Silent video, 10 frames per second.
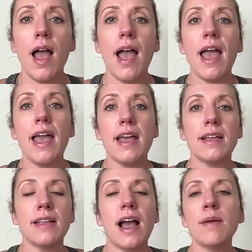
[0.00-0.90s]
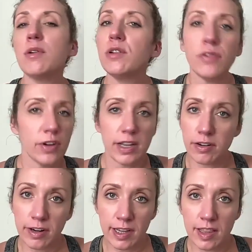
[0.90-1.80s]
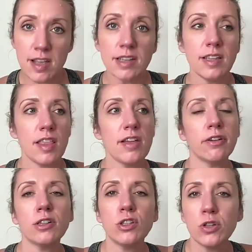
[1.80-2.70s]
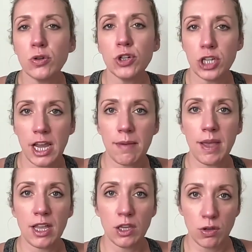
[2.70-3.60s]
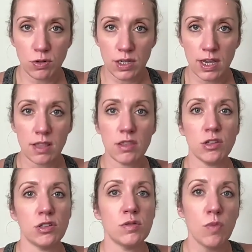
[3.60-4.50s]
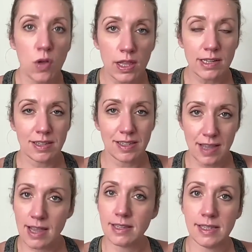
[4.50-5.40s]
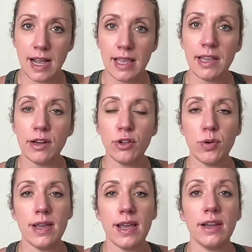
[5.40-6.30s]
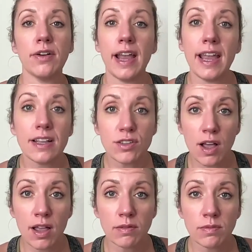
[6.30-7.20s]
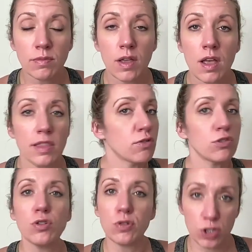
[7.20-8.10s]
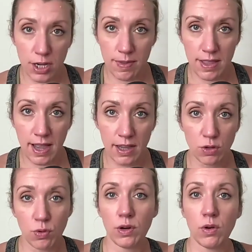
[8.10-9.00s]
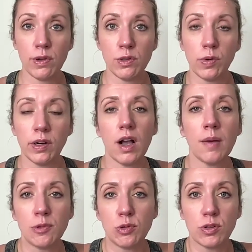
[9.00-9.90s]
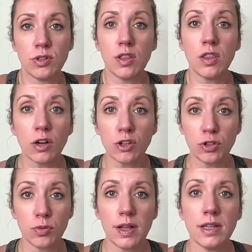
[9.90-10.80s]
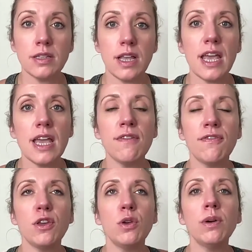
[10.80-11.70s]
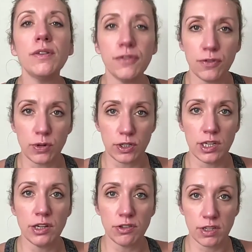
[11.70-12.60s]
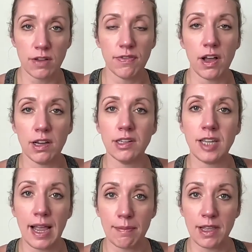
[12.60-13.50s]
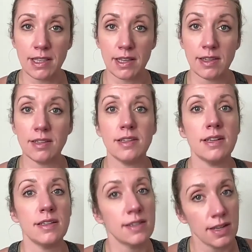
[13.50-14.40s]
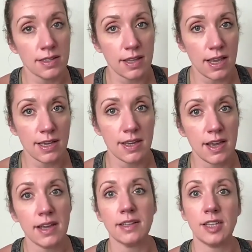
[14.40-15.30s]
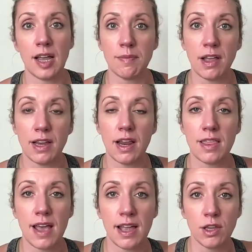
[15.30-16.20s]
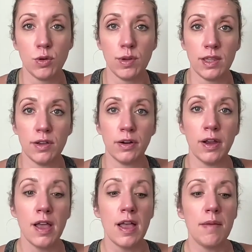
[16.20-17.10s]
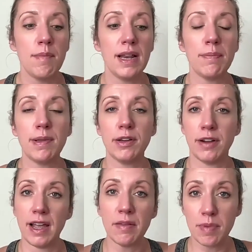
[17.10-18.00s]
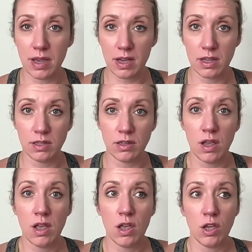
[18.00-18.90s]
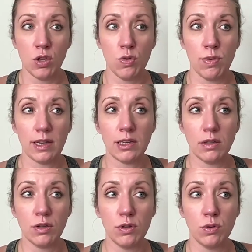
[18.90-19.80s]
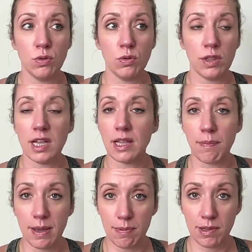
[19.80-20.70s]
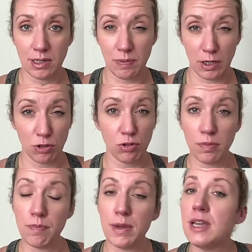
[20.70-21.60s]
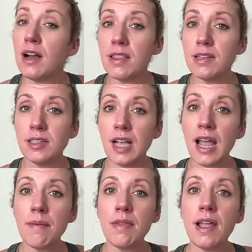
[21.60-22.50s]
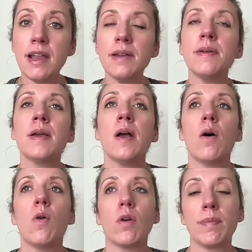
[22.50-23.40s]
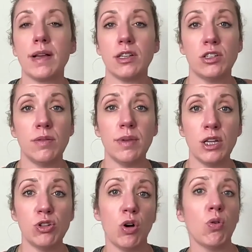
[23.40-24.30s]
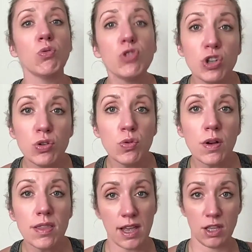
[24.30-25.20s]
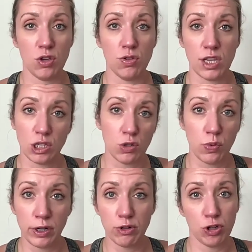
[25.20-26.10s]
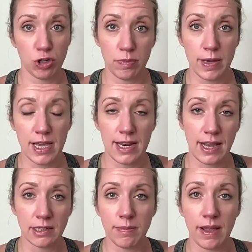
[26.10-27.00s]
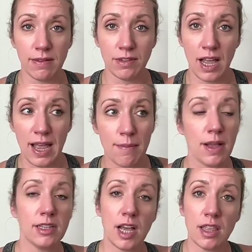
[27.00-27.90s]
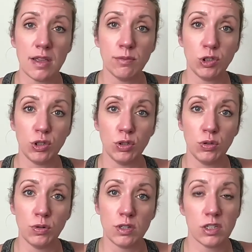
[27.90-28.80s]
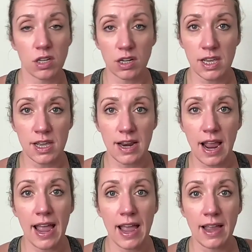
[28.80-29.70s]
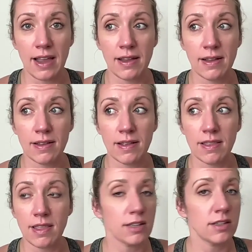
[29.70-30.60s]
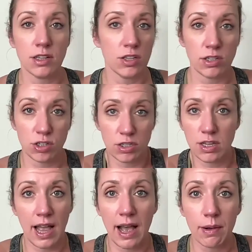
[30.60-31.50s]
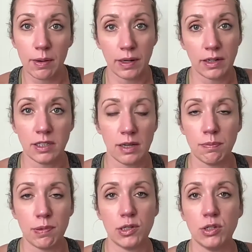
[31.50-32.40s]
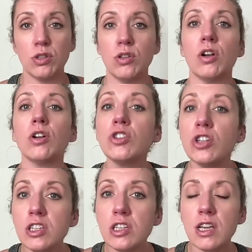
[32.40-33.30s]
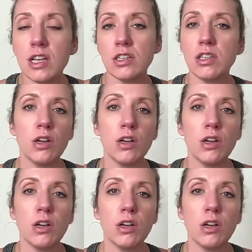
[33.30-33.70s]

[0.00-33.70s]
And I'm going to reiterate this. There is no shame in using the smallest size dilator you can get your hands on. There is no shame in that. You can always work up towards the larger ones. If you are forcing yourself on a timeline that doesn't exist, aka a timeline that you either made up in your head because you think that people expect you to be on this timeline, or because somebody told you that this is where you should be in X amount of time, tell them to suck it and and that's just not how it works. That puts urgency into the